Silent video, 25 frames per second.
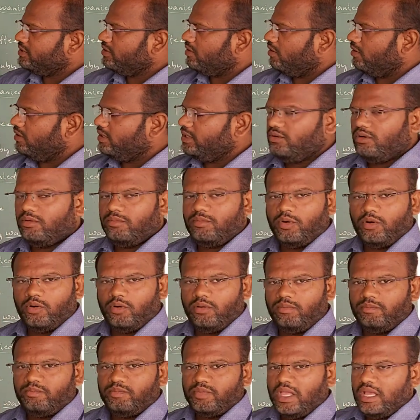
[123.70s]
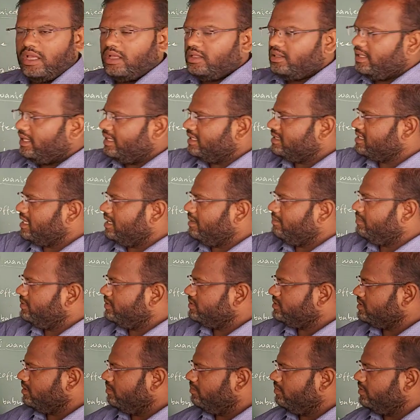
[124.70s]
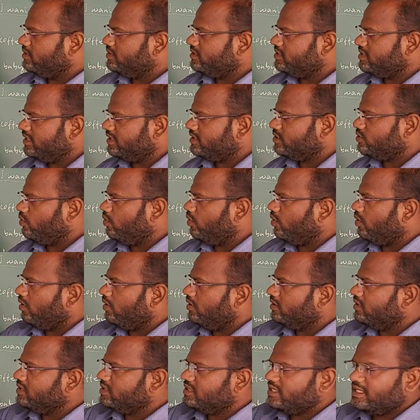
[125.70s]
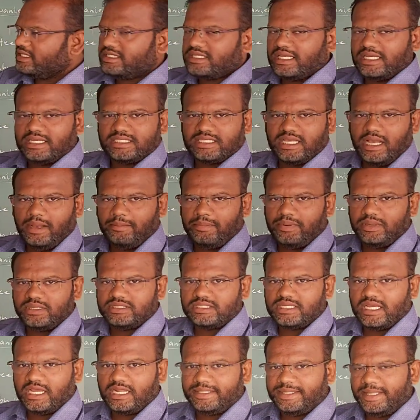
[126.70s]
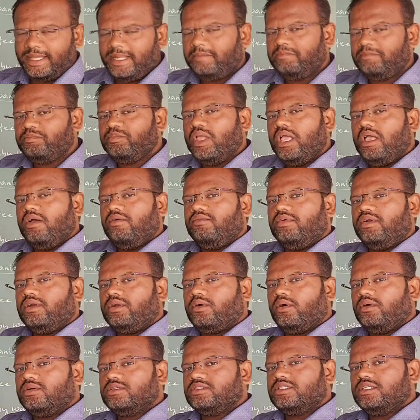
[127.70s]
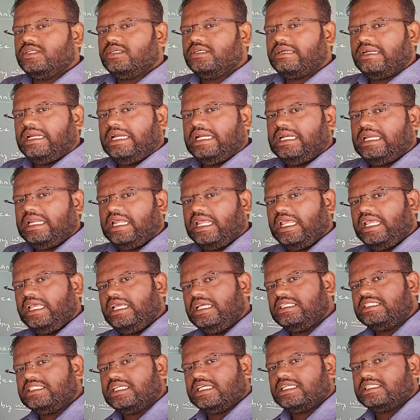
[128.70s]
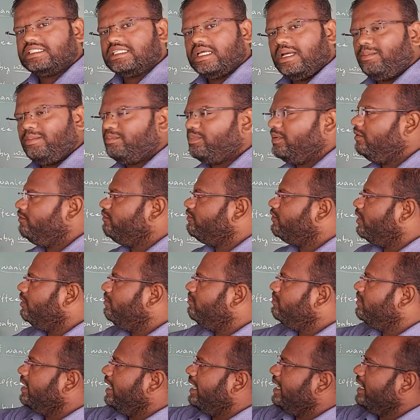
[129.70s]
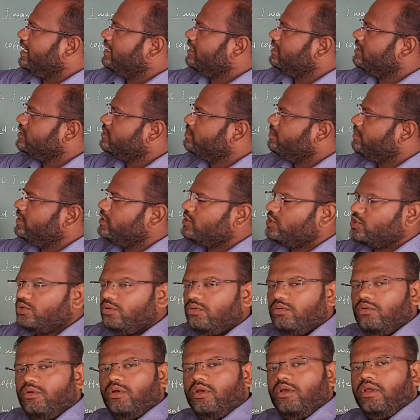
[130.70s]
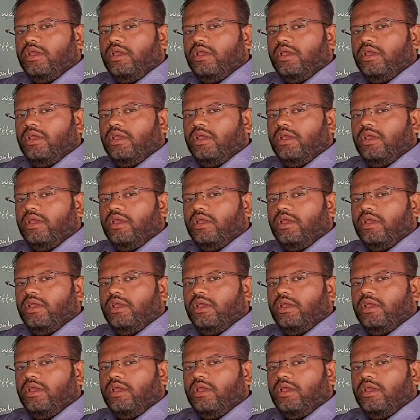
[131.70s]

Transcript: on your board, the examples number 6, overall the 6 examples are there. We'll concentrate each example from direct speech to